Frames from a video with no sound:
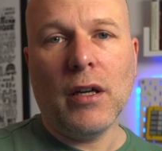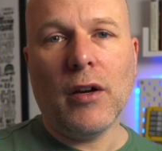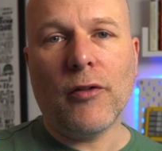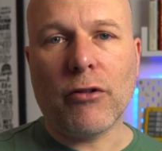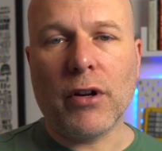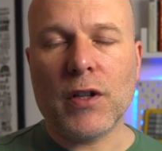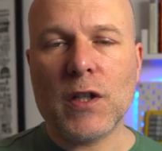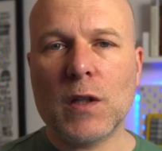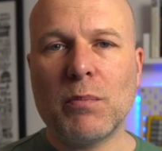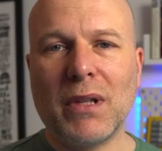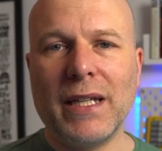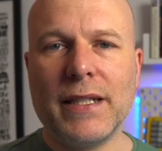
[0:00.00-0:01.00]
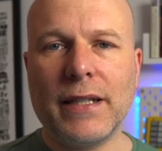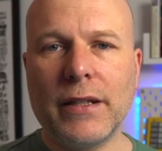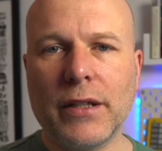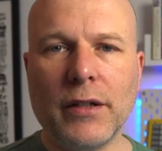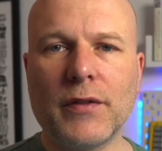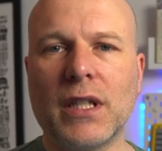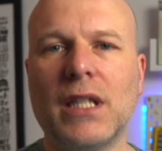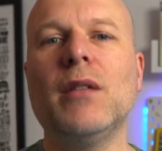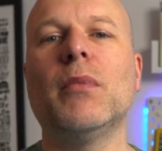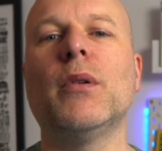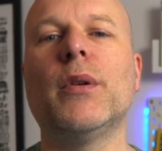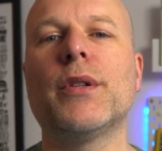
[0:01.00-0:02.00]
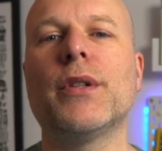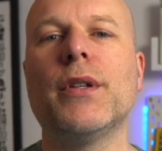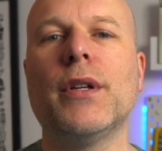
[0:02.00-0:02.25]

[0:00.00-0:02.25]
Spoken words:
for a split curved keyboard